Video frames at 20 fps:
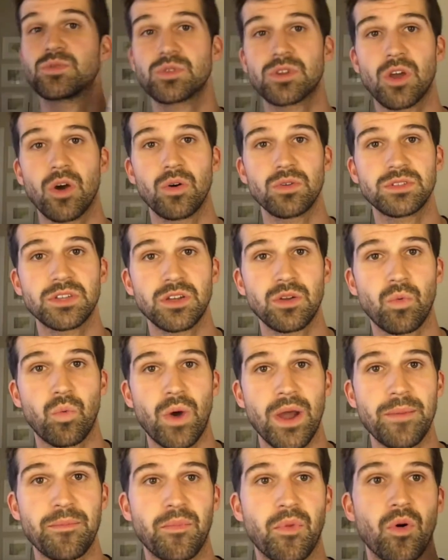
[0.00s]
would go to the
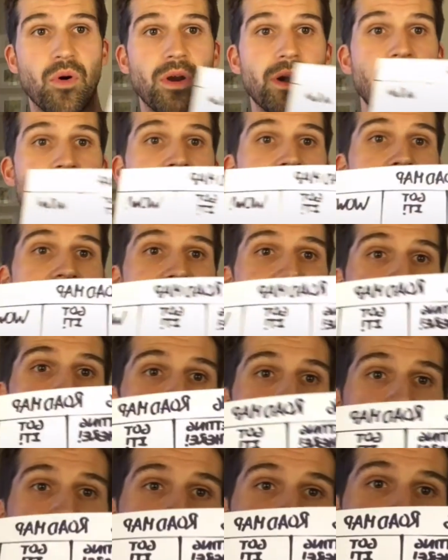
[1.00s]
whiteboard
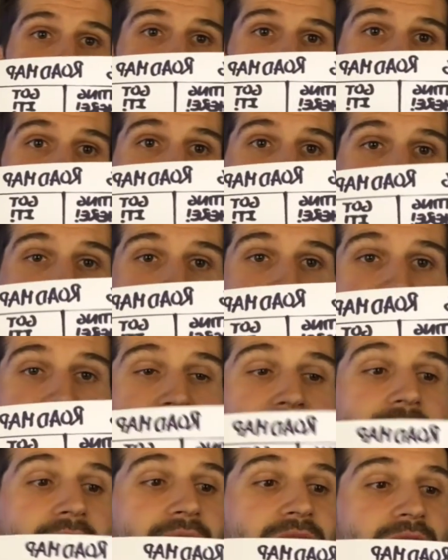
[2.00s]
and place the
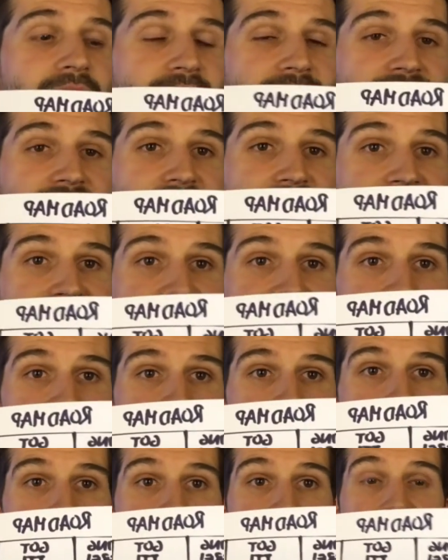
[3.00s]
magnet underneath the
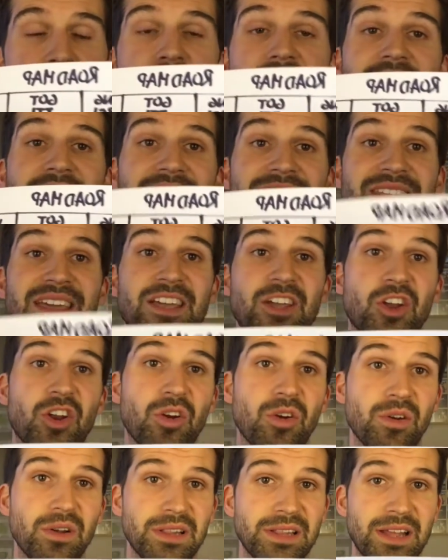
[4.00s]
level where they believe they
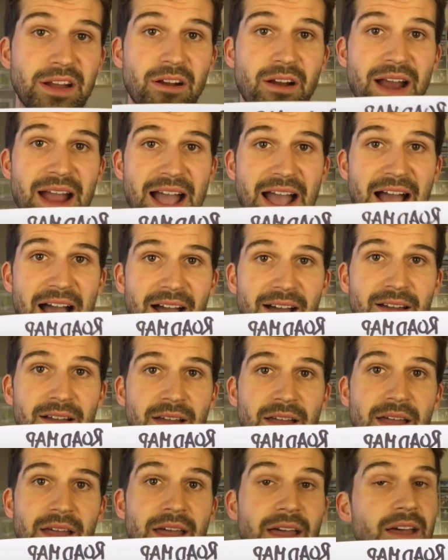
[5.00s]
currently are at.
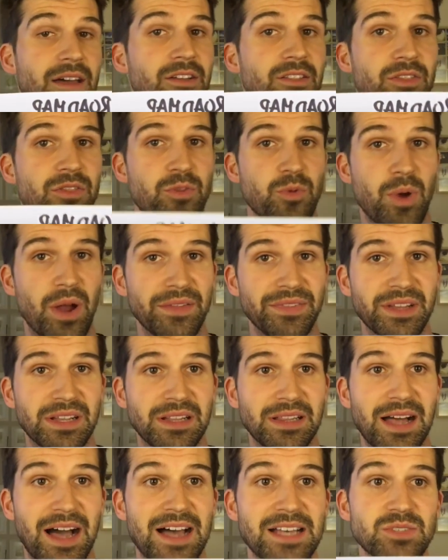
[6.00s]
Throughout the
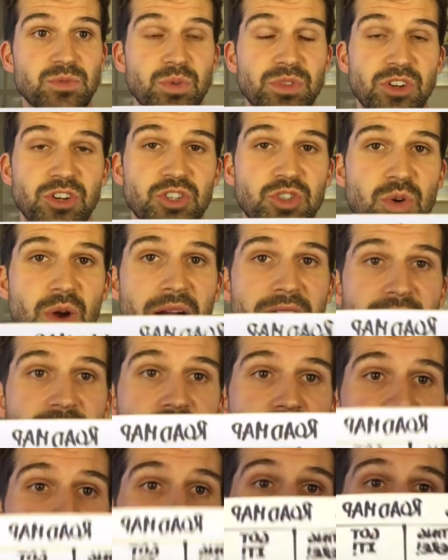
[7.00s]
class, what they're trying to
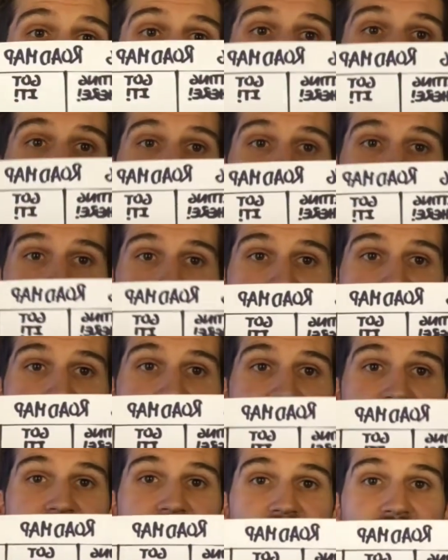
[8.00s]
do is they're trying to get
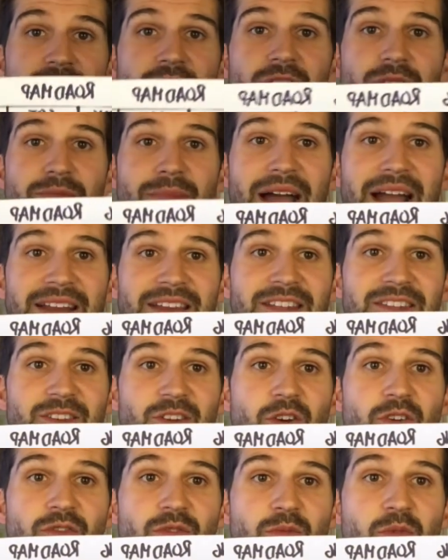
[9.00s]
their magnet to
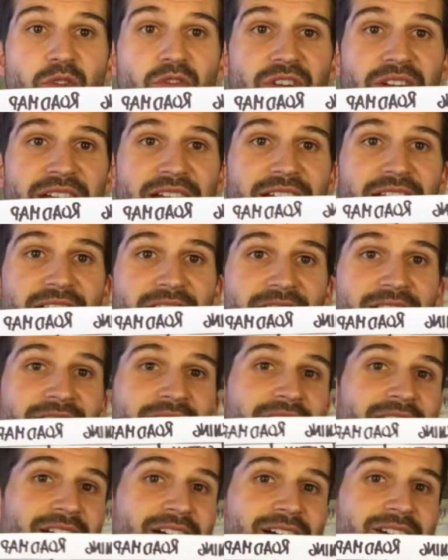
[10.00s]
go from over here
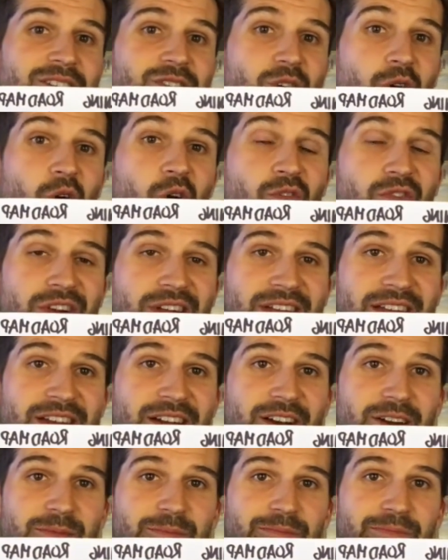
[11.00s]
to over
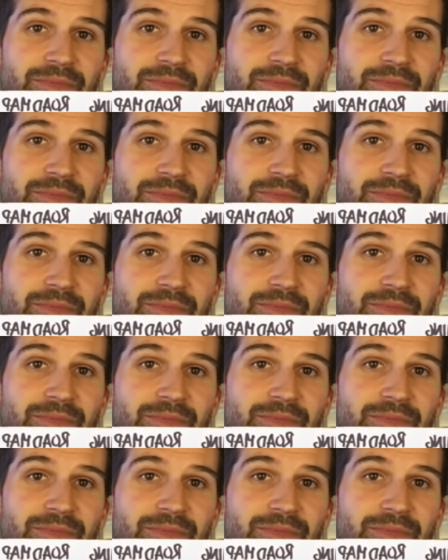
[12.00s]
here.